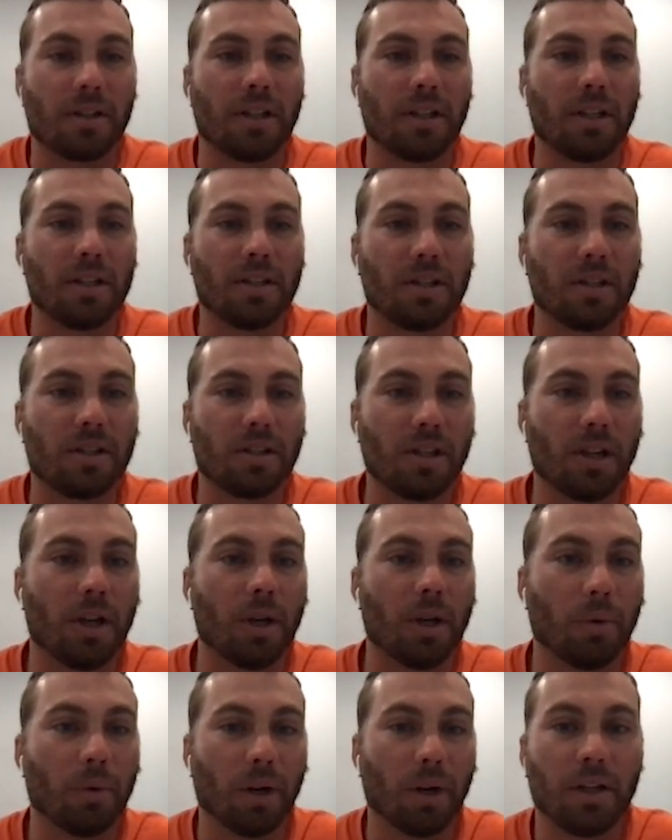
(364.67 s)
He doesn't
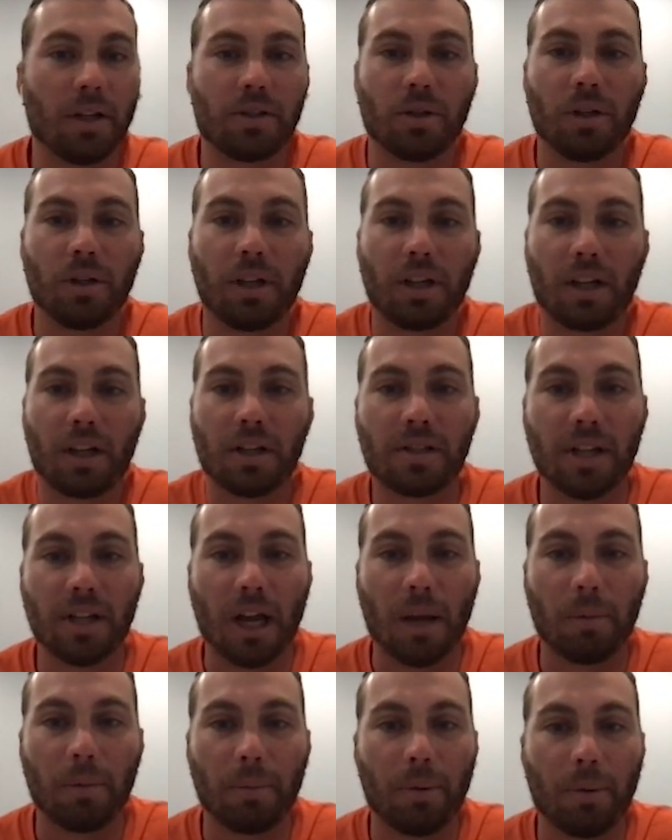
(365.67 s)
sub, right? So he can
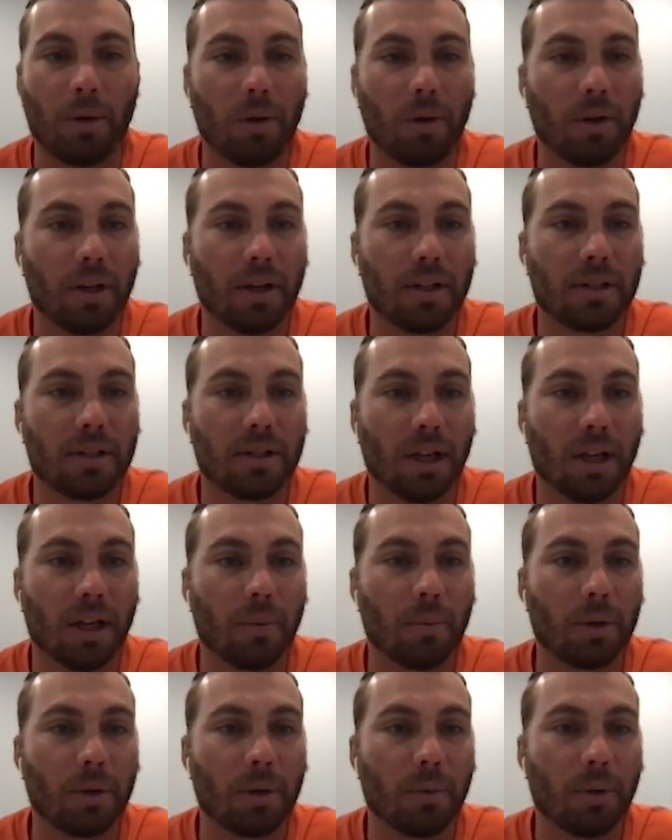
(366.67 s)
snap the ball at any
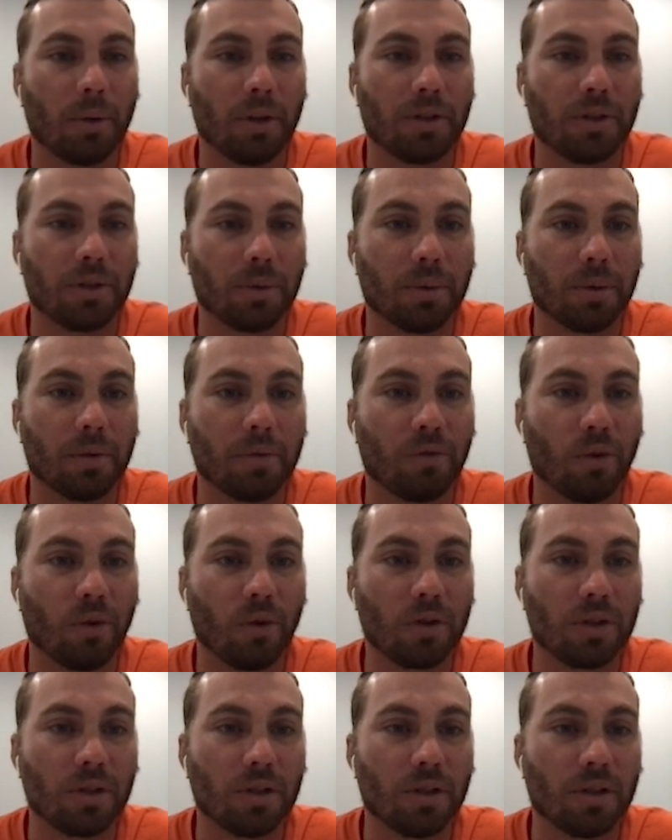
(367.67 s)
time when he wants to and
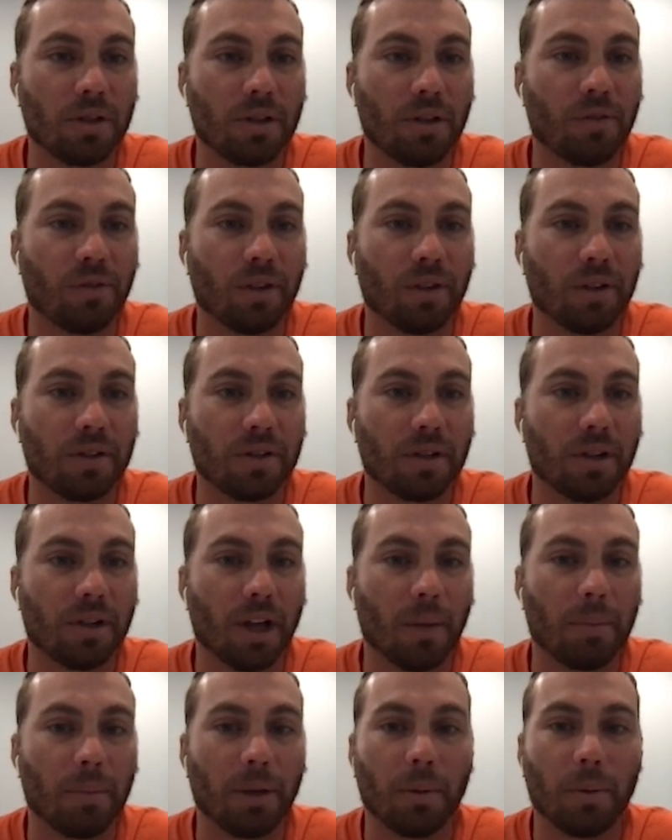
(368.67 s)
forces the defense to
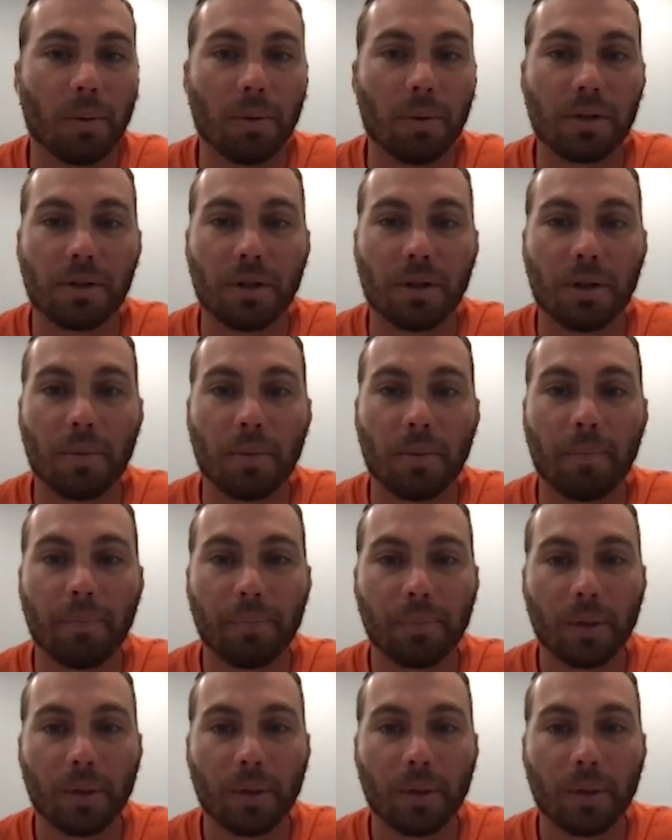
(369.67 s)
not be able to sub.